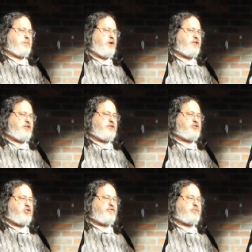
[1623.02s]

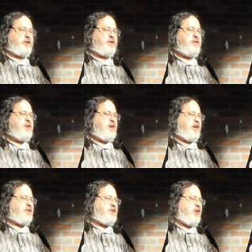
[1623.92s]
proprietary software
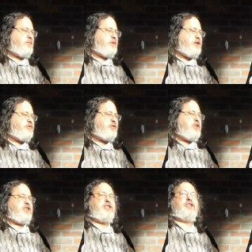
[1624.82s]
and come
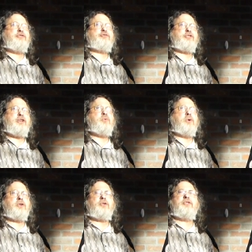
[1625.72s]
live in the
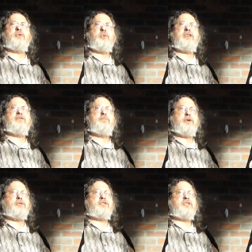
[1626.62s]
free world that we
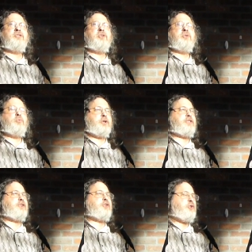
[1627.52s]
have built
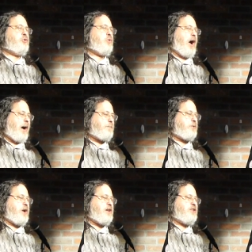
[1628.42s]
with the GNU
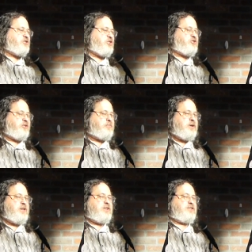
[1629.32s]
operating
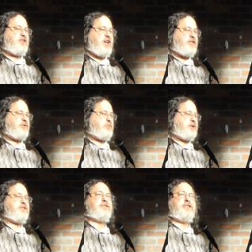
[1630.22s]
system together
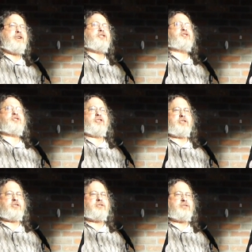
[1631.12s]
with the Linux
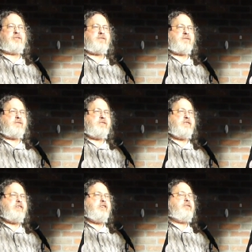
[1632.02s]
kernel.
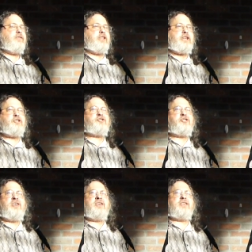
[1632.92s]

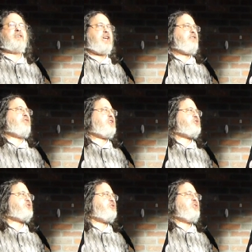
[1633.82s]
These gave
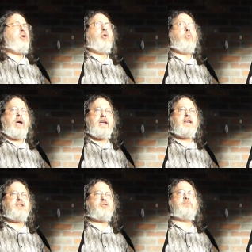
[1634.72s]
us a
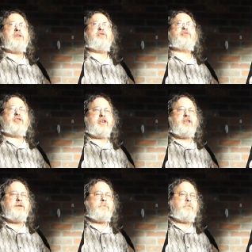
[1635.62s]
way to be free.